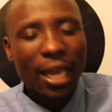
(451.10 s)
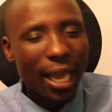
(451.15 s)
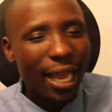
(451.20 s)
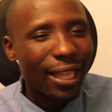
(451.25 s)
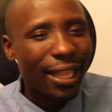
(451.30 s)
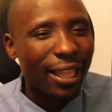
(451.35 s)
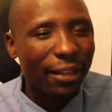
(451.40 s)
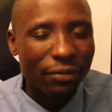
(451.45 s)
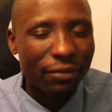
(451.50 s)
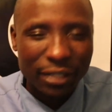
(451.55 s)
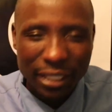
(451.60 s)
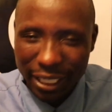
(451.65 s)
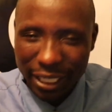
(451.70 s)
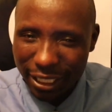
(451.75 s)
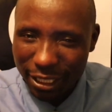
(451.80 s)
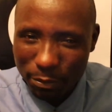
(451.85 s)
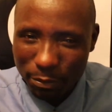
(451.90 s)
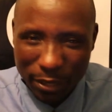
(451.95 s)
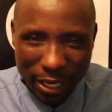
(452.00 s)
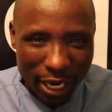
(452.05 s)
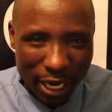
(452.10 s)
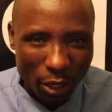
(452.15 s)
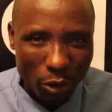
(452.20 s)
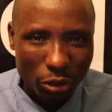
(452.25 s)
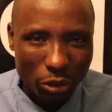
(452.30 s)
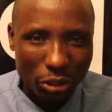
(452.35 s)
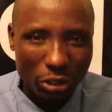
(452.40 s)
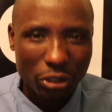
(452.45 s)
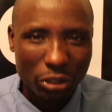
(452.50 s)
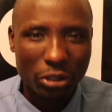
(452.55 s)
And they've just been a
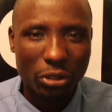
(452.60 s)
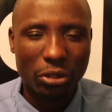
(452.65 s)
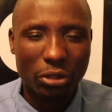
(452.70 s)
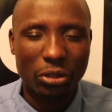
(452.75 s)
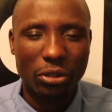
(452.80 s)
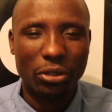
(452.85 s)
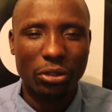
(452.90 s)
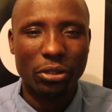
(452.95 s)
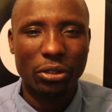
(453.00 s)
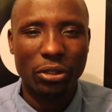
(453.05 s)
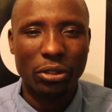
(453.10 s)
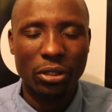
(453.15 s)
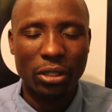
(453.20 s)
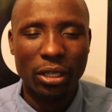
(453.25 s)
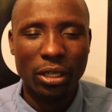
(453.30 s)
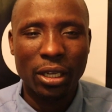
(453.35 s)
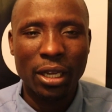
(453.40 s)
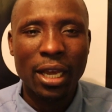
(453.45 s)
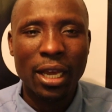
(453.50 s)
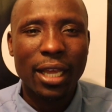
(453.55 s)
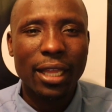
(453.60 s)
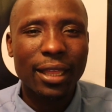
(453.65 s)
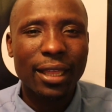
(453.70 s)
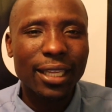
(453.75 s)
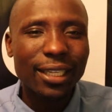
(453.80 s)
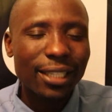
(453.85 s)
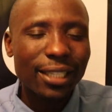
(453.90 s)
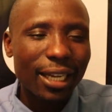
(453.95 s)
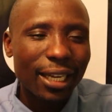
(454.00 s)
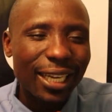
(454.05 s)
lot.
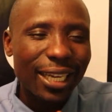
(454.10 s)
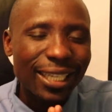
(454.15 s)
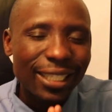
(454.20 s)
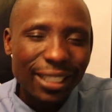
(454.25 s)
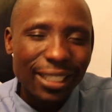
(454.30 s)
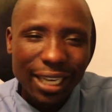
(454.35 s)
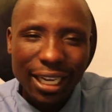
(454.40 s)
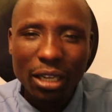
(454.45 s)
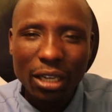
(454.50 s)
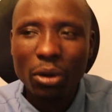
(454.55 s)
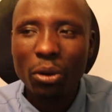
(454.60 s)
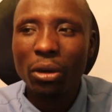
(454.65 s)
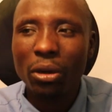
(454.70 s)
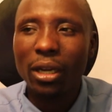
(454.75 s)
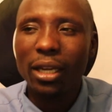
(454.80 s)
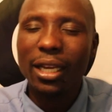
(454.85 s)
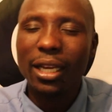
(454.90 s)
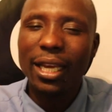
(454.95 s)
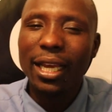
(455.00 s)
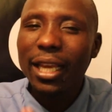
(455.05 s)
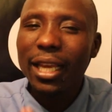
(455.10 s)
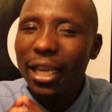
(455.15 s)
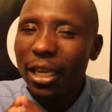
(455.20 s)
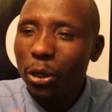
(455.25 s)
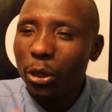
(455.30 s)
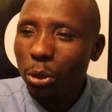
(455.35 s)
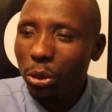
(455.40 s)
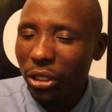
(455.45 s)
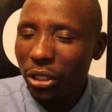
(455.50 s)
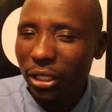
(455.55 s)
These are integral
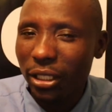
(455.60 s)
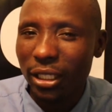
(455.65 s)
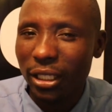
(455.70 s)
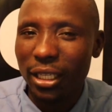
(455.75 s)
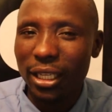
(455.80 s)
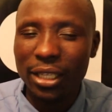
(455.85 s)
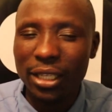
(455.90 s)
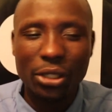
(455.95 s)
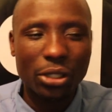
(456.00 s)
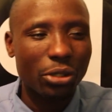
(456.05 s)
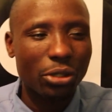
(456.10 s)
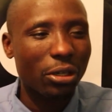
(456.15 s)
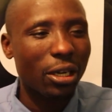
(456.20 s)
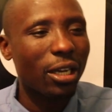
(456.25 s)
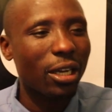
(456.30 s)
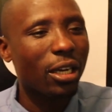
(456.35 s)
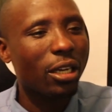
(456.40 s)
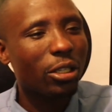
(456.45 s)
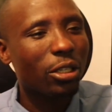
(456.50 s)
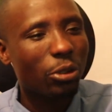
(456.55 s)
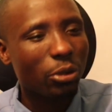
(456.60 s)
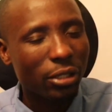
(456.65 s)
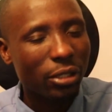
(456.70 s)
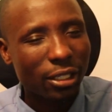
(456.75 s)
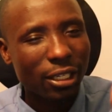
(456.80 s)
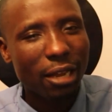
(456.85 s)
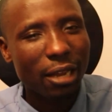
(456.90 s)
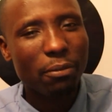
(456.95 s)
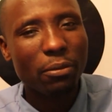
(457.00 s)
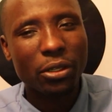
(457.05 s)
equity is struggling to
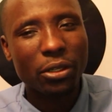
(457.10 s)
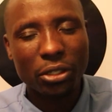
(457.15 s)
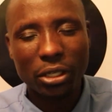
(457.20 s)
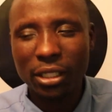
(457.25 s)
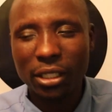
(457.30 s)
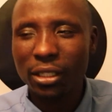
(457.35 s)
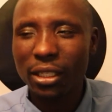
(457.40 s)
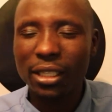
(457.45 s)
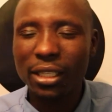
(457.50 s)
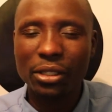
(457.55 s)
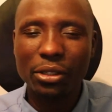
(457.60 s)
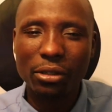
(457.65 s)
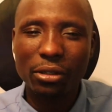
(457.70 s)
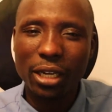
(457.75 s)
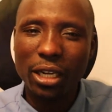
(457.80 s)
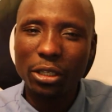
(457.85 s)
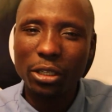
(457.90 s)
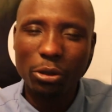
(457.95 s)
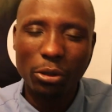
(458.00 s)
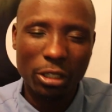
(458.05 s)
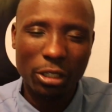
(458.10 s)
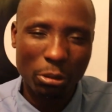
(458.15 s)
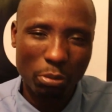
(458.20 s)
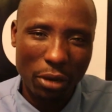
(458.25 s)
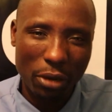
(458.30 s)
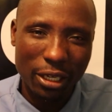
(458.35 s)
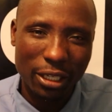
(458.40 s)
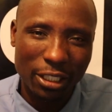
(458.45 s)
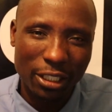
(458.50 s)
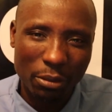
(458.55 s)
establish is, is trying to
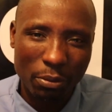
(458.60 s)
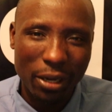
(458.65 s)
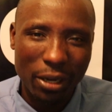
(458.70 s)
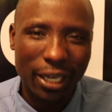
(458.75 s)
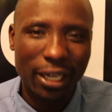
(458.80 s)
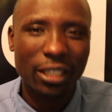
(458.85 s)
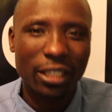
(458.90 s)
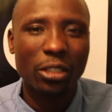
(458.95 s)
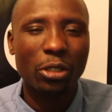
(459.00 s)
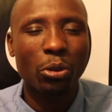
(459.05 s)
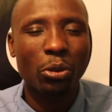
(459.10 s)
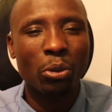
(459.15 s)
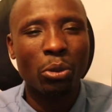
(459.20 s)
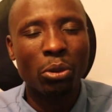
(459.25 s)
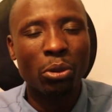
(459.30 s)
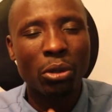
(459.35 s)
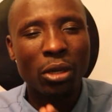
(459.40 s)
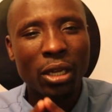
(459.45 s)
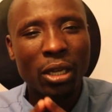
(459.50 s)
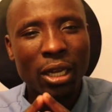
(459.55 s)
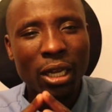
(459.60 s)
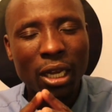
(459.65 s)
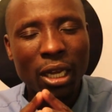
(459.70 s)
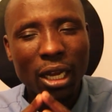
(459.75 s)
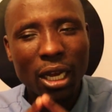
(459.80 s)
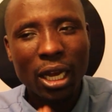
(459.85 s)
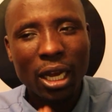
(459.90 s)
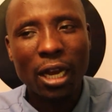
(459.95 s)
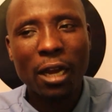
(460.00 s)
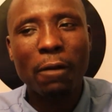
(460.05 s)
expand its market to
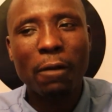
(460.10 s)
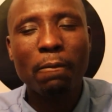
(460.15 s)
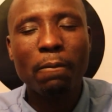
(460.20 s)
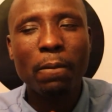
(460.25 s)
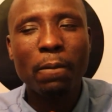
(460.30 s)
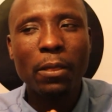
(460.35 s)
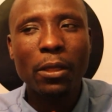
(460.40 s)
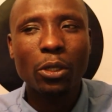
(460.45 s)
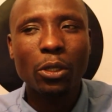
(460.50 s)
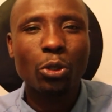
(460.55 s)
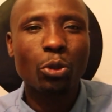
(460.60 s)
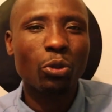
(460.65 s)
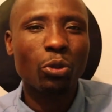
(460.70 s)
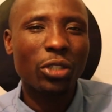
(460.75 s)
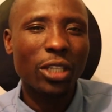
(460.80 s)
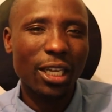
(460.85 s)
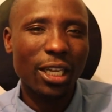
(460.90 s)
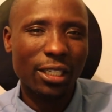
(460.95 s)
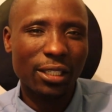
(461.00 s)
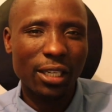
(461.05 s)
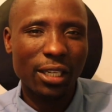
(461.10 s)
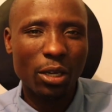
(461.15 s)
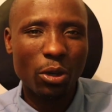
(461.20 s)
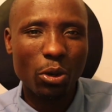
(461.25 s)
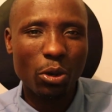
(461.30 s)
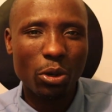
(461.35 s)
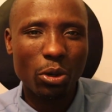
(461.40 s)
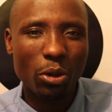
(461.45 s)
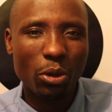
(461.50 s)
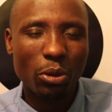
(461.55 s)
um, to DRC
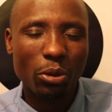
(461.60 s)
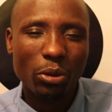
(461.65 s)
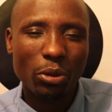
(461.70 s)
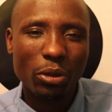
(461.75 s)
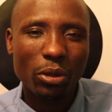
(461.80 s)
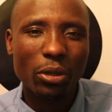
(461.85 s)
Congo